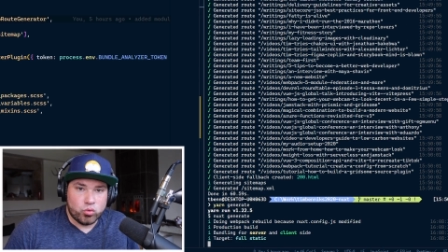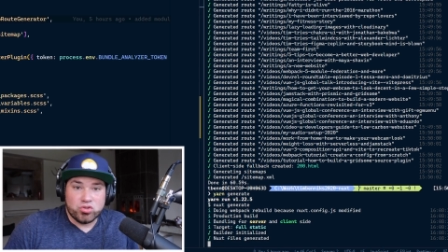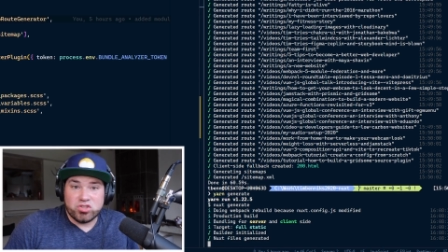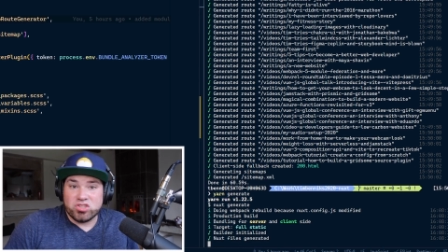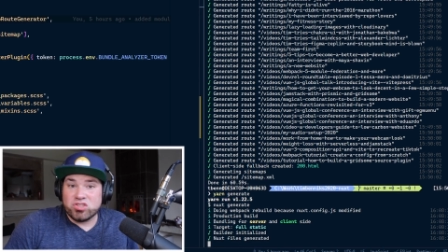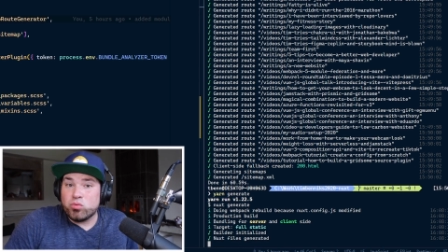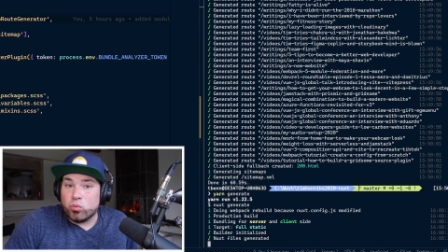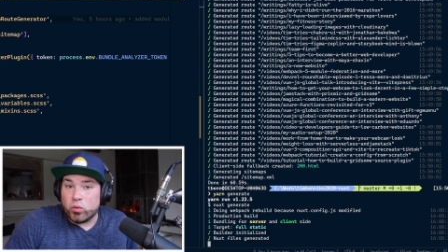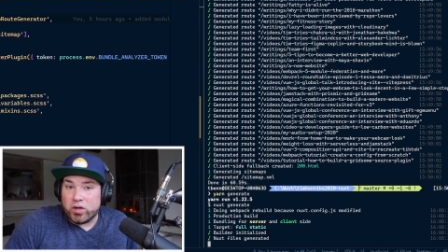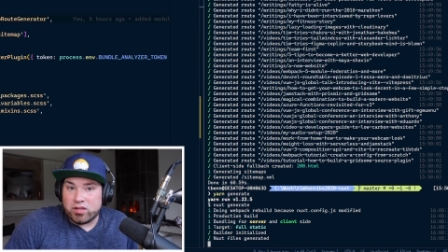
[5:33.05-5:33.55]
we'll
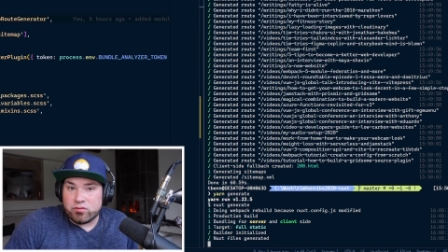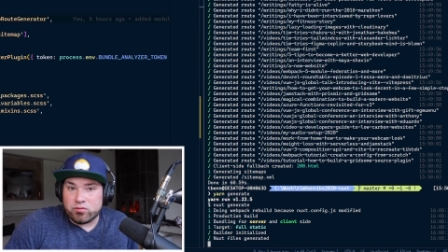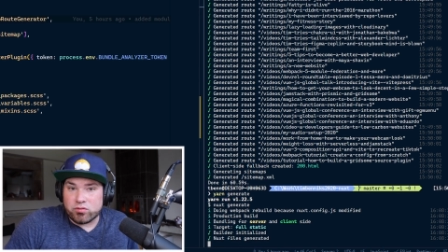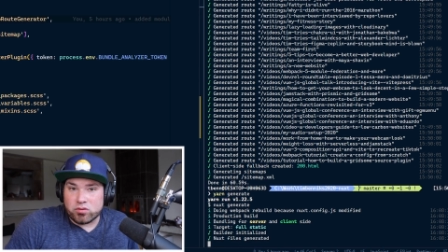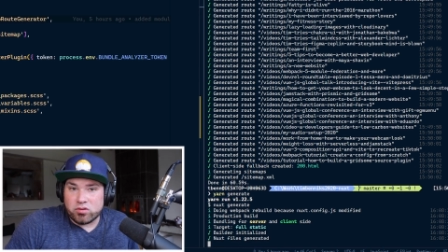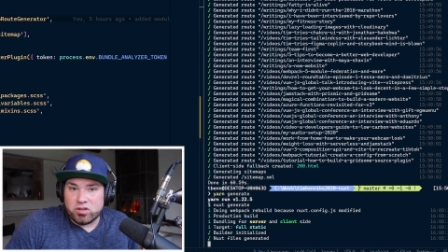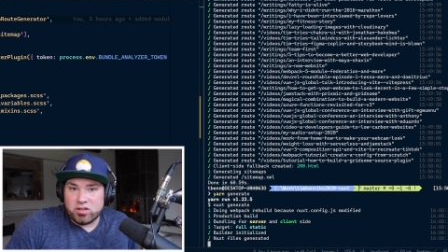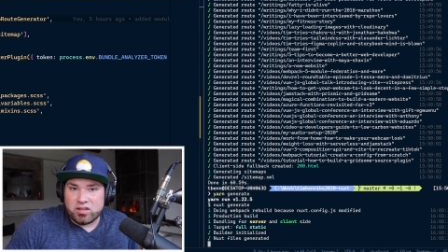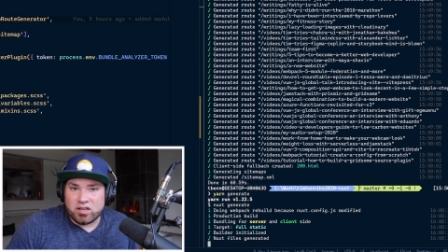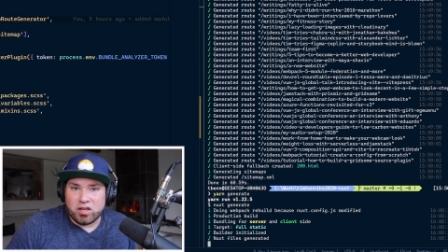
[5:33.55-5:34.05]
just wait
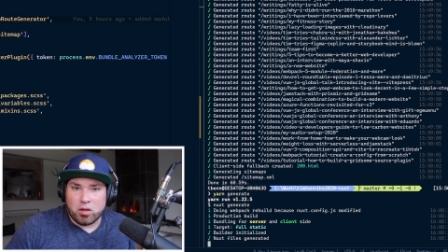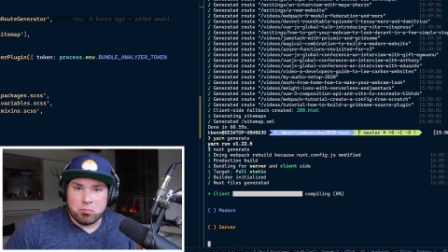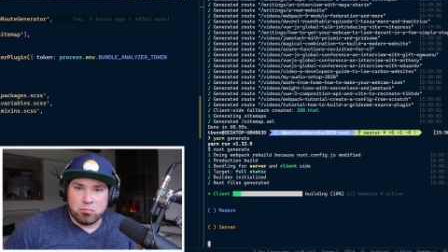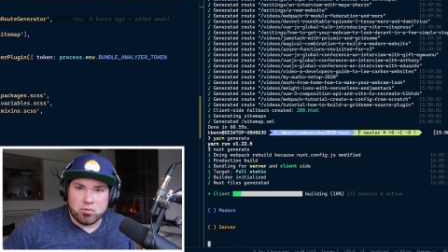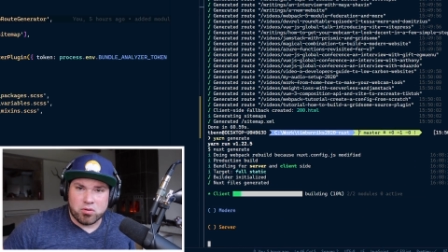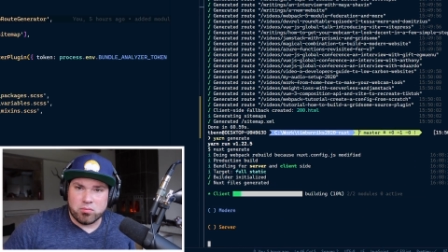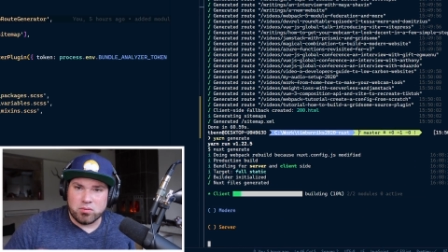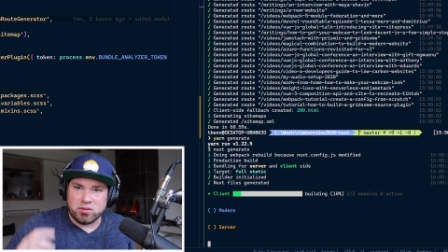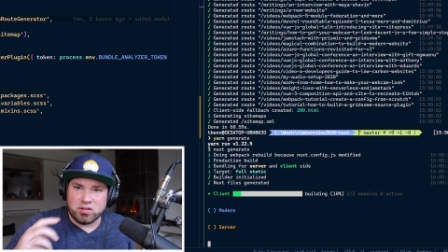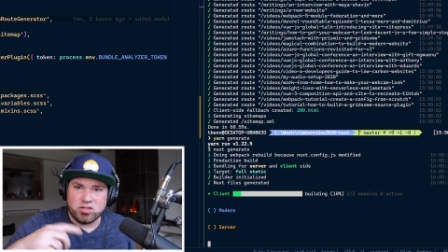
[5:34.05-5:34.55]
for it and I'll
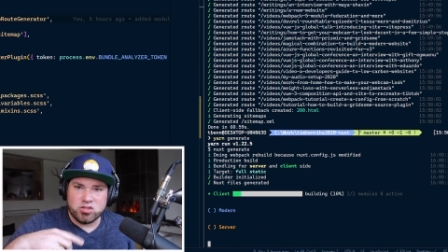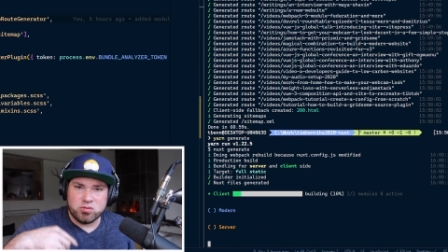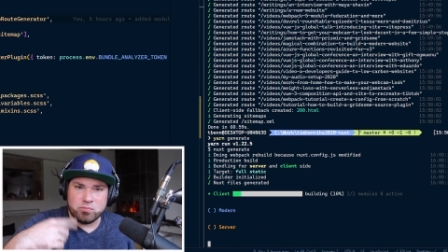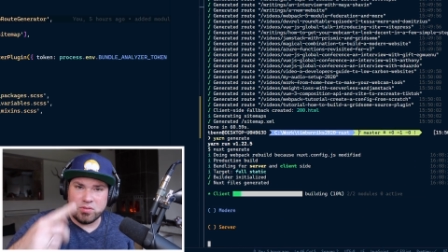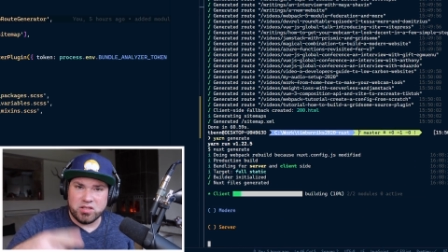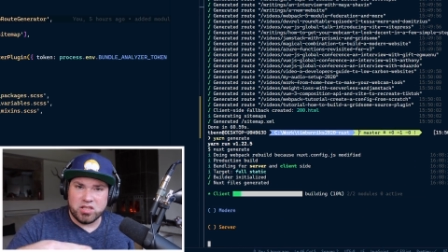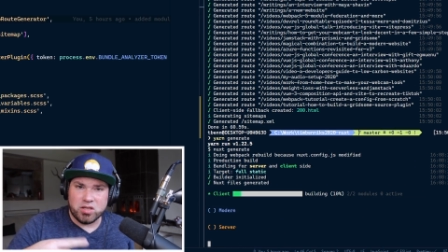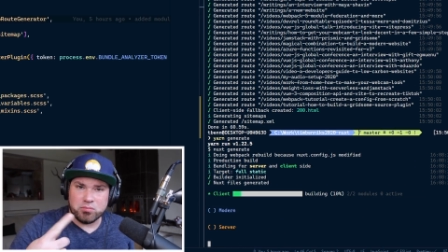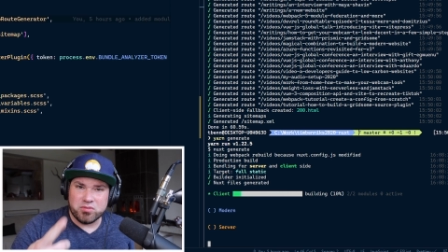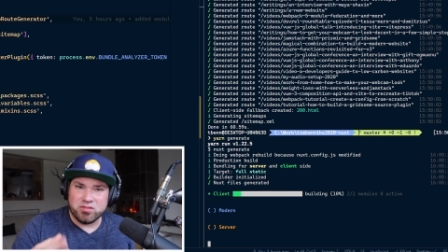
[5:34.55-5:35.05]
probably
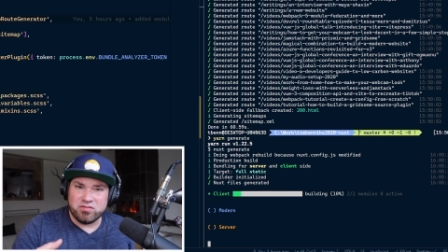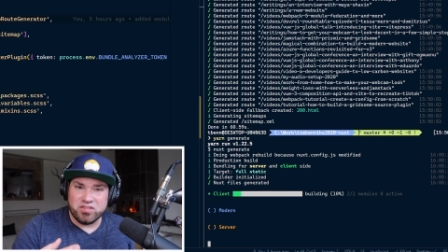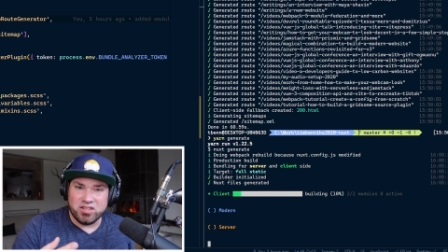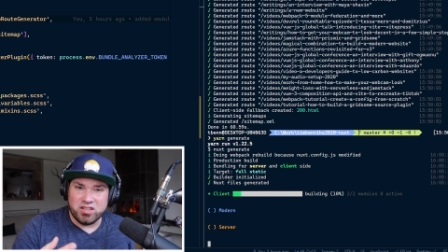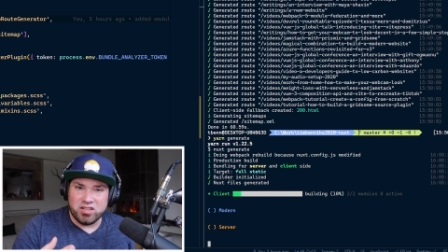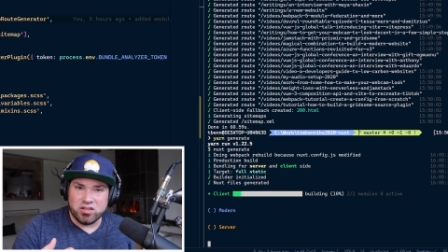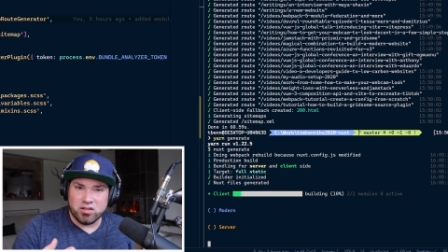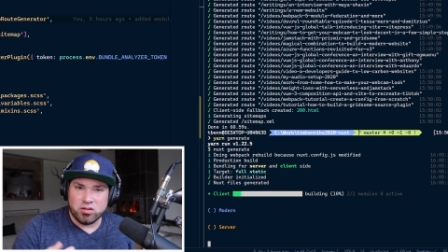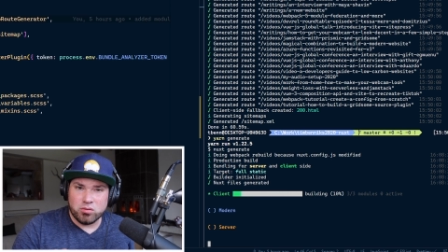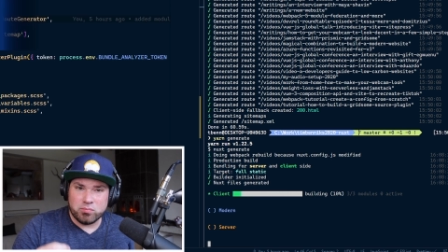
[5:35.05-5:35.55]
speed up the
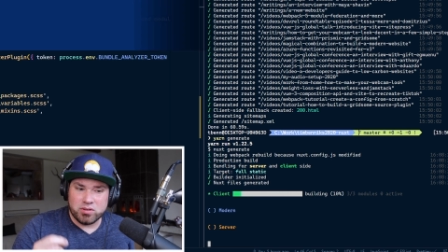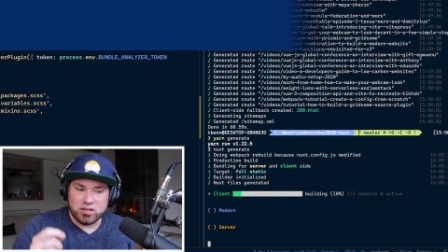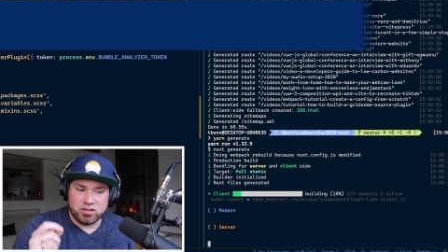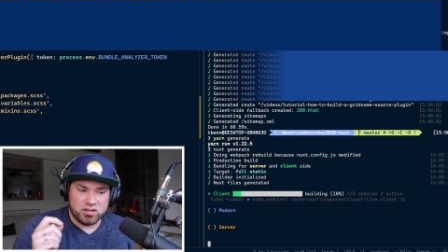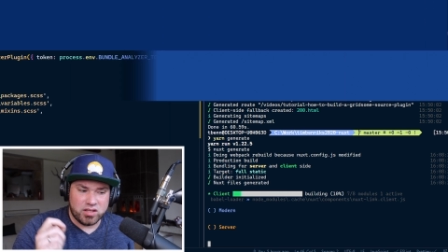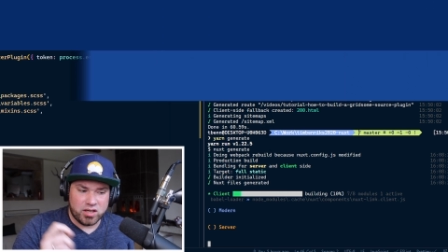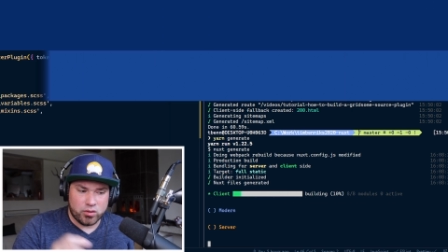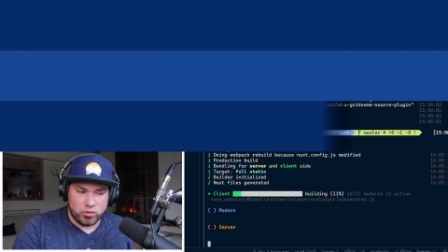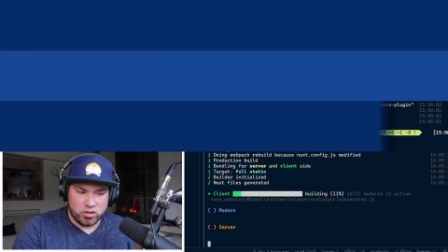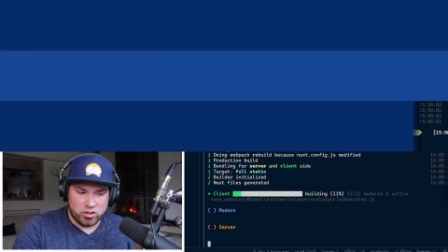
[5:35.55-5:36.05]
video,
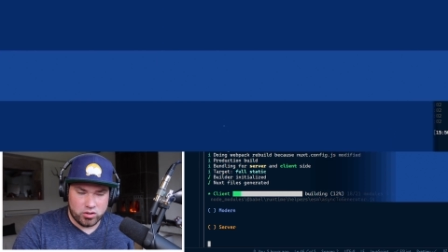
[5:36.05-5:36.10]
but there we